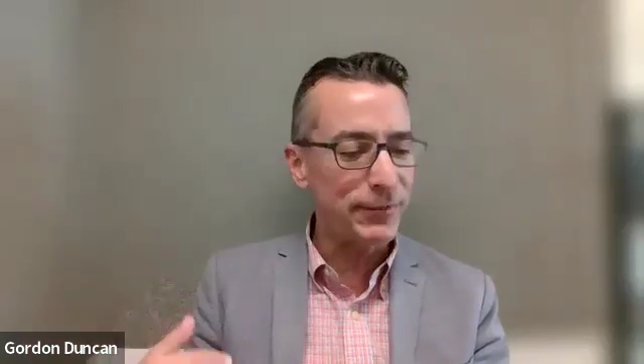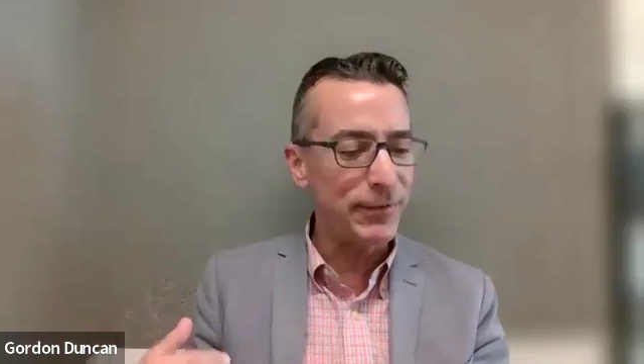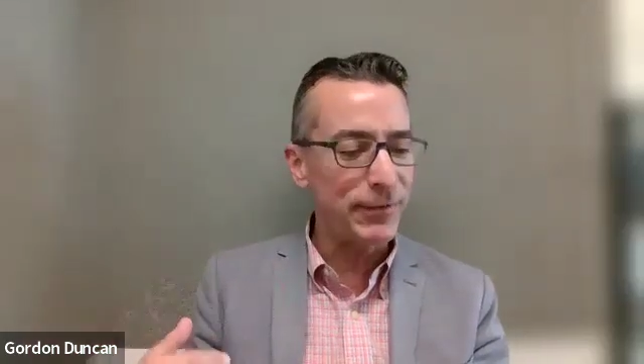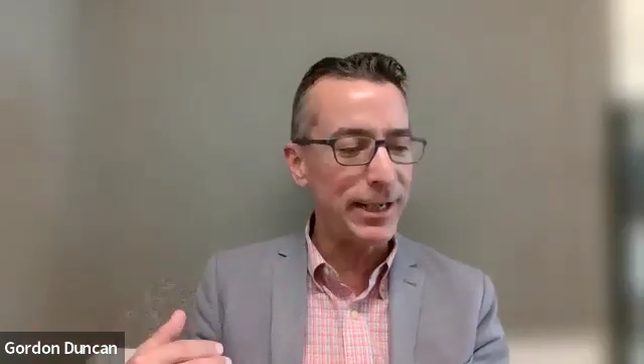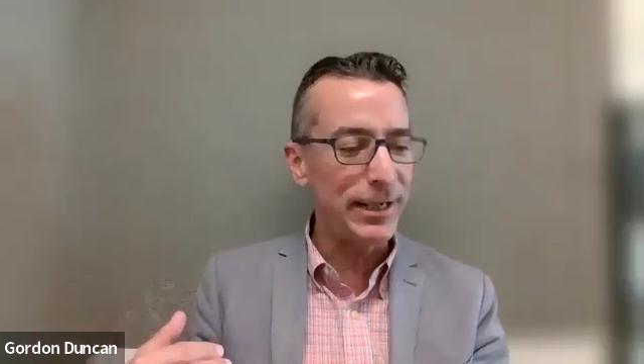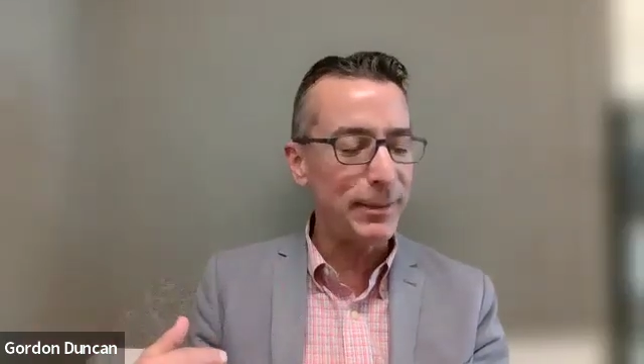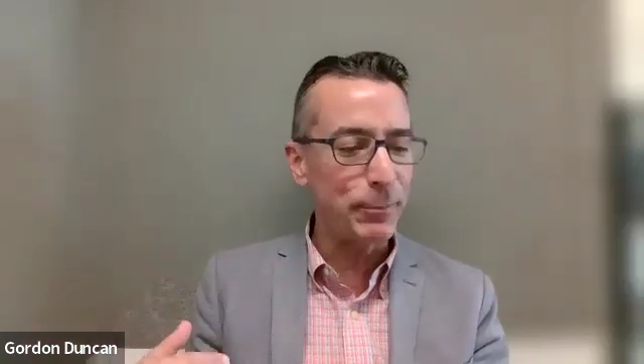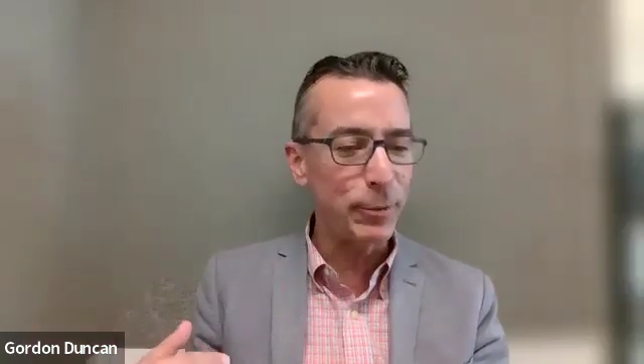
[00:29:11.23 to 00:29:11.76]

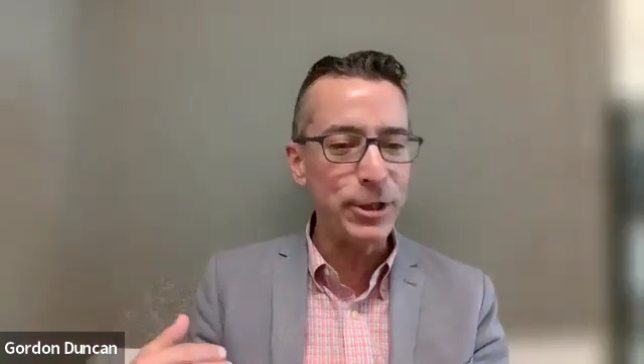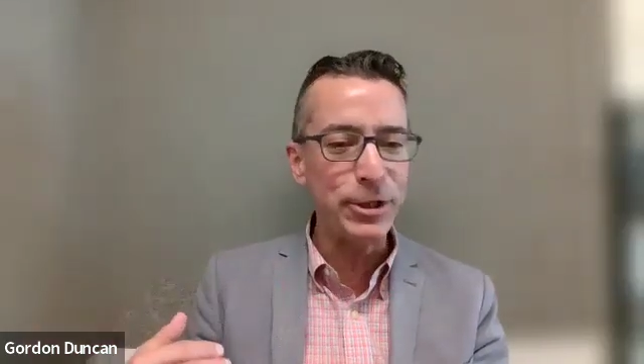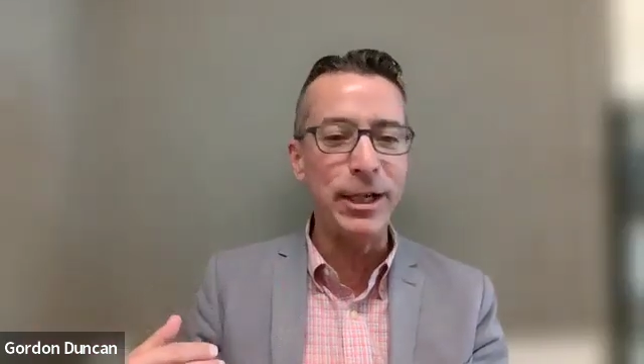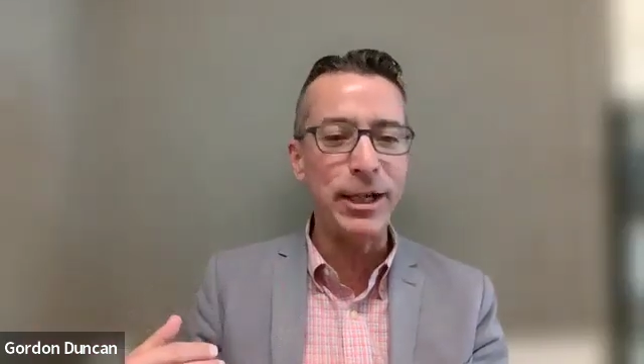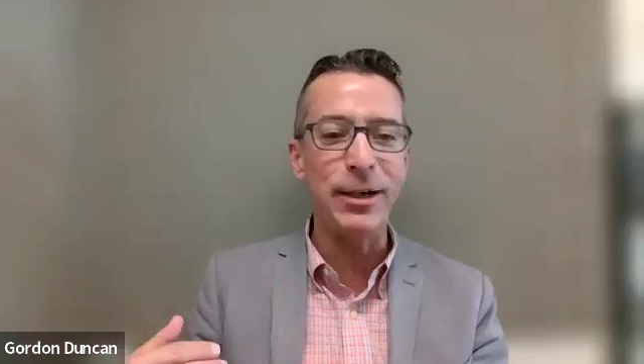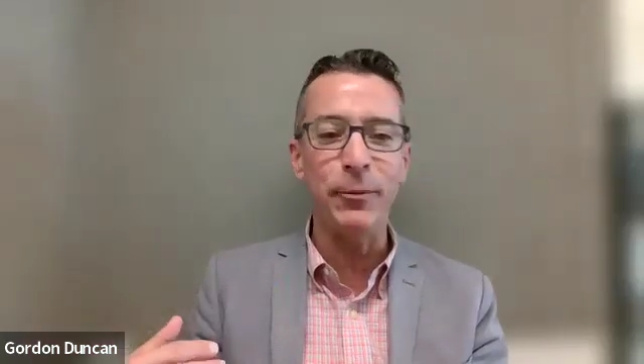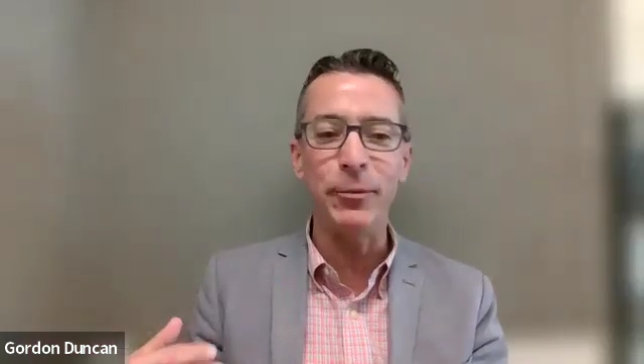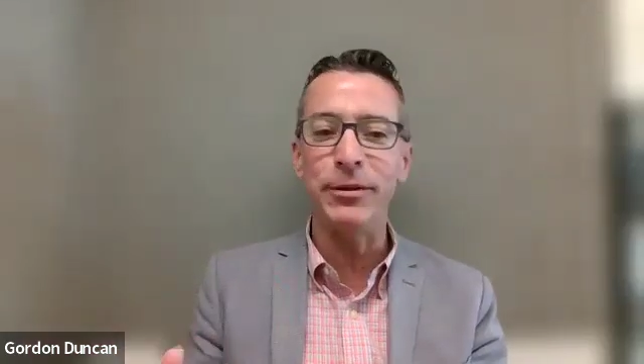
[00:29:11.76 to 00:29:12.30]
invited to preach
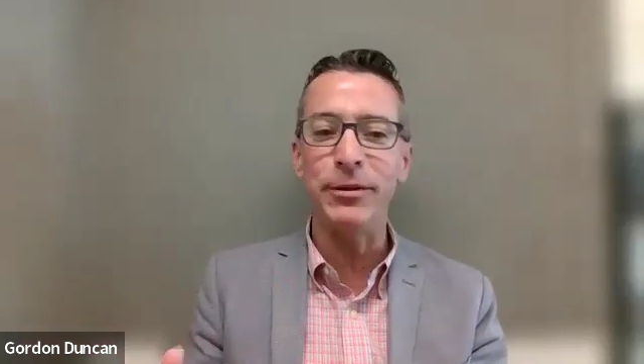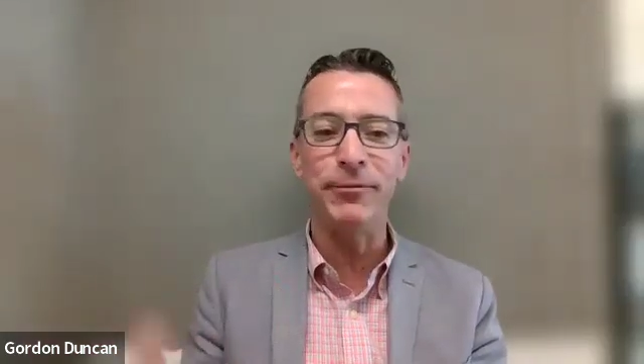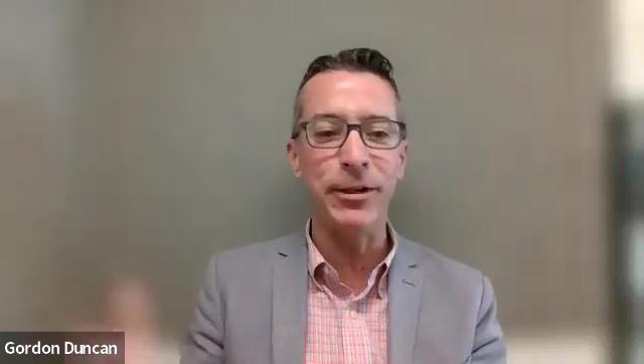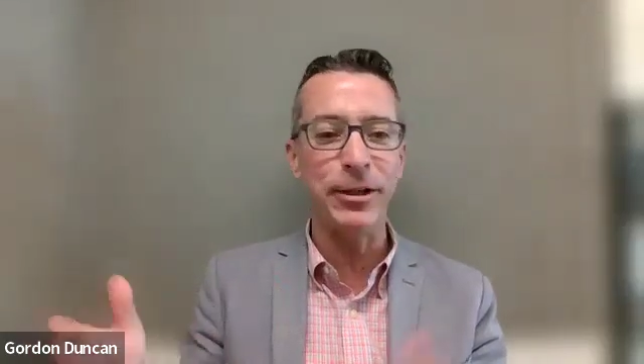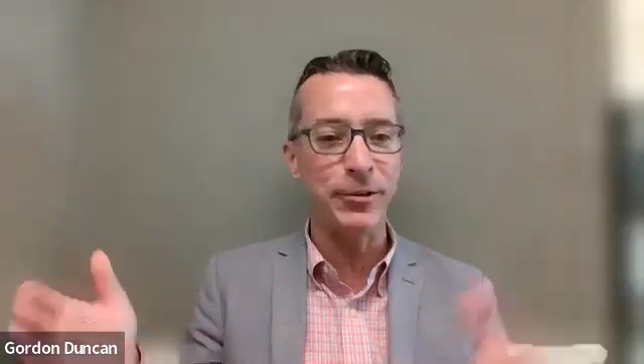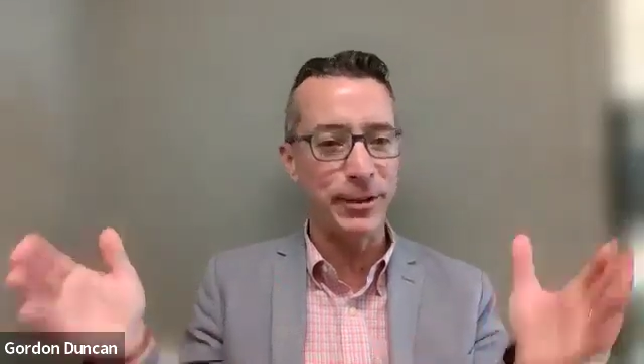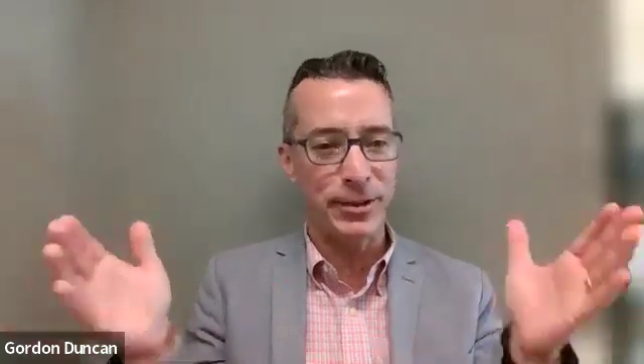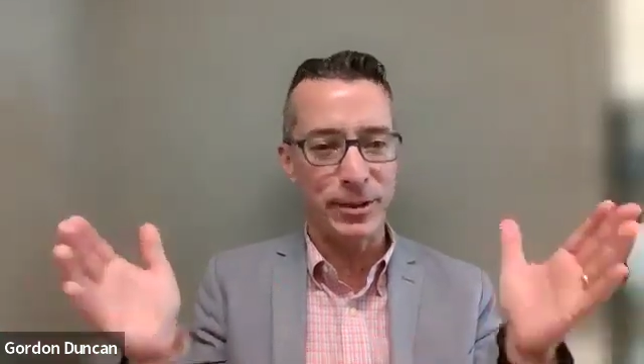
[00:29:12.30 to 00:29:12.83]
at was a
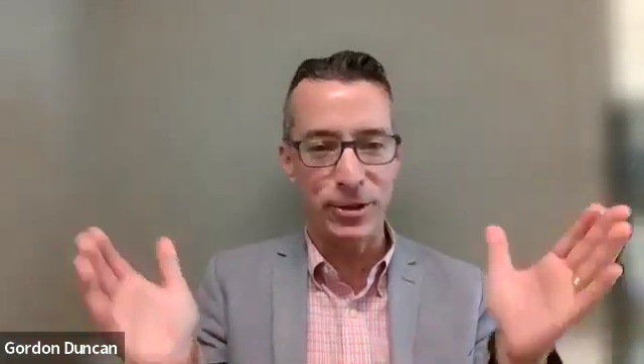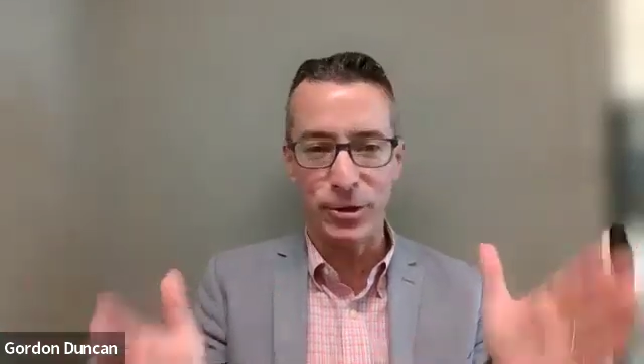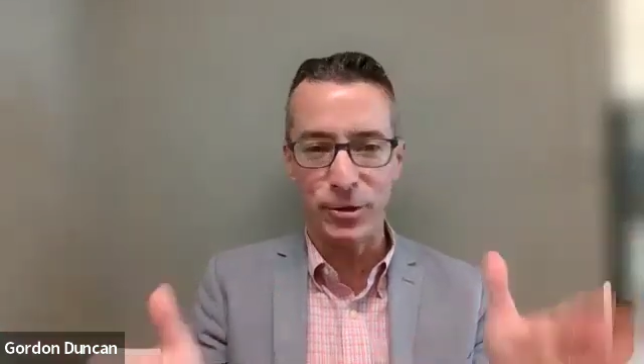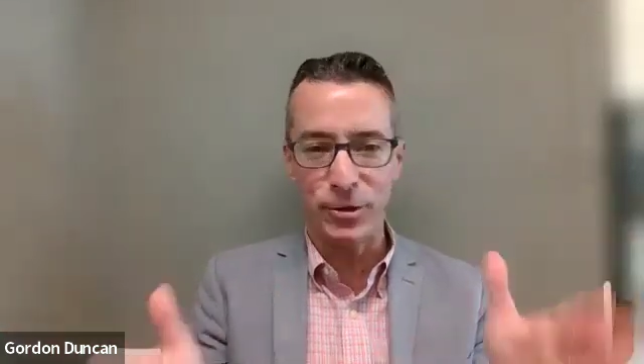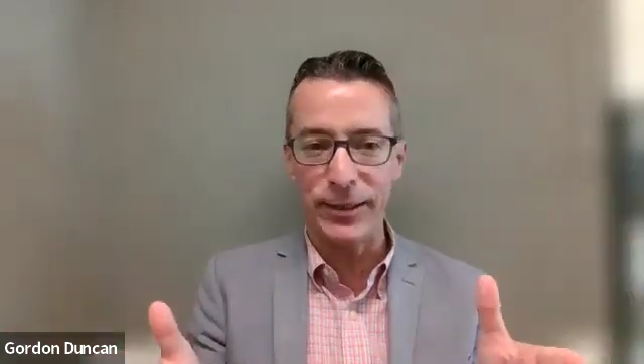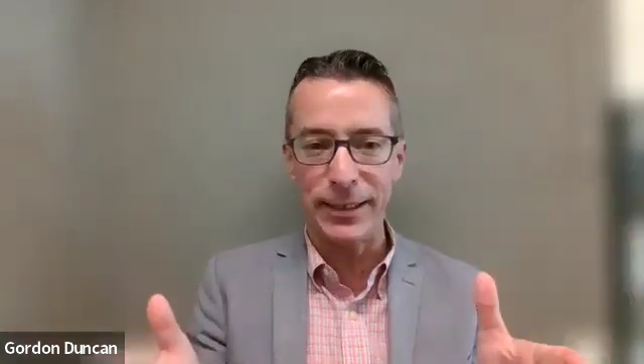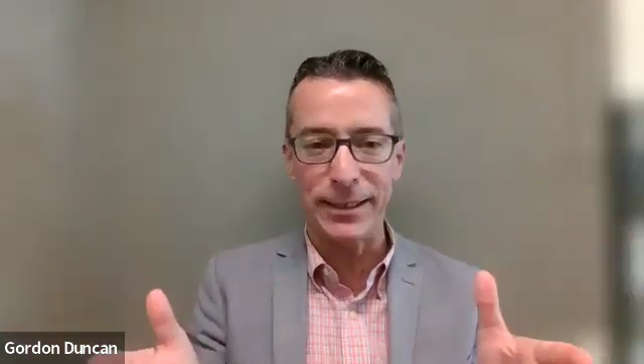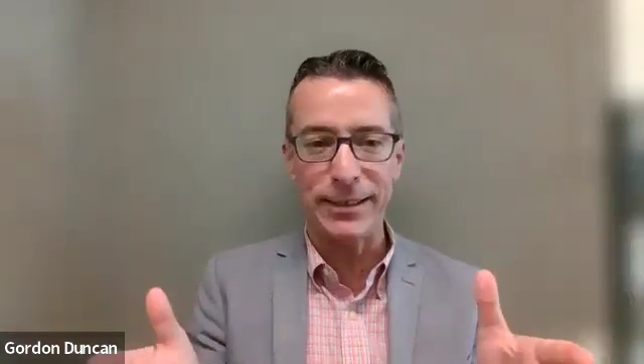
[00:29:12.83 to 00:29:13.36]
very
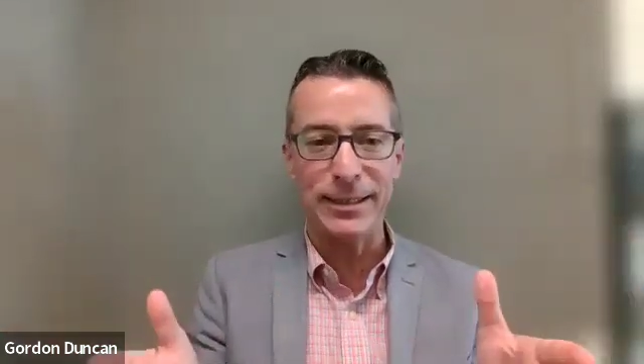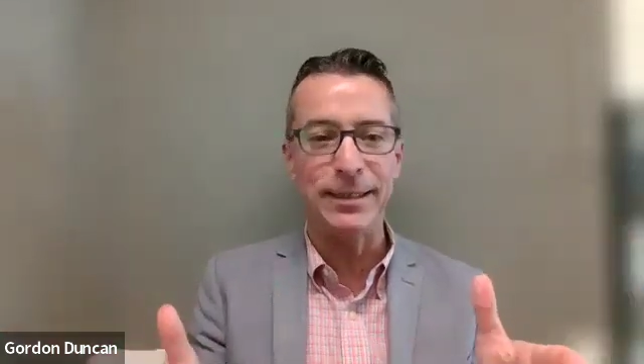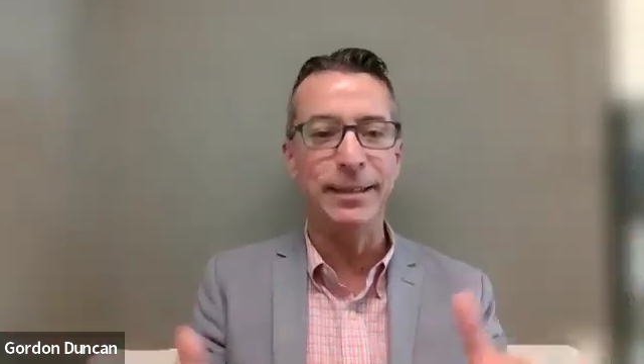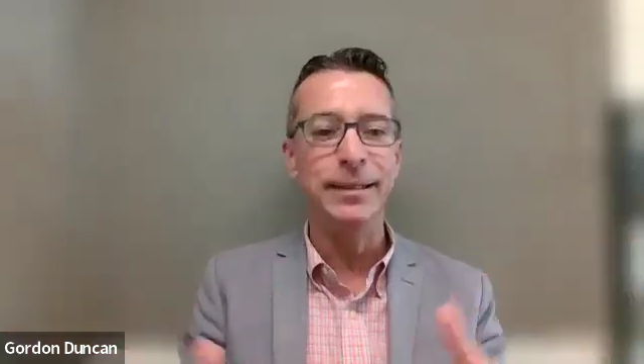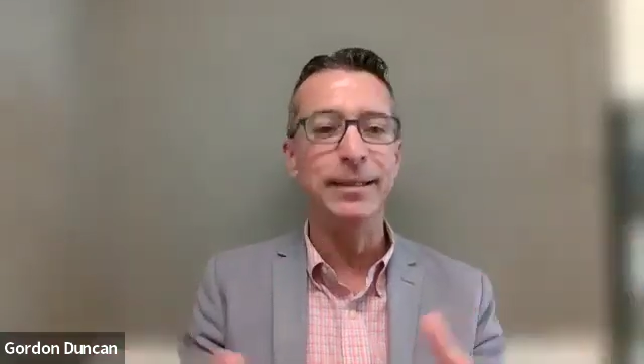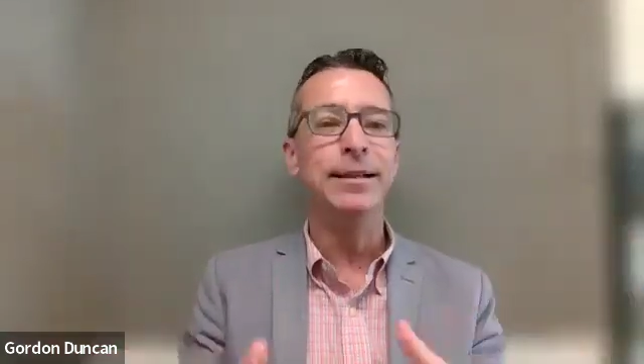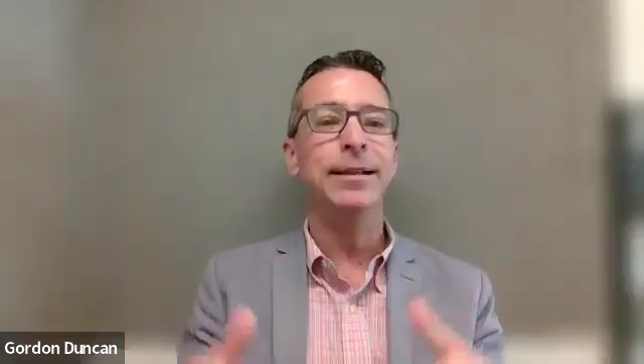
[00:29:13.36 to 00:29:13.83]
strict,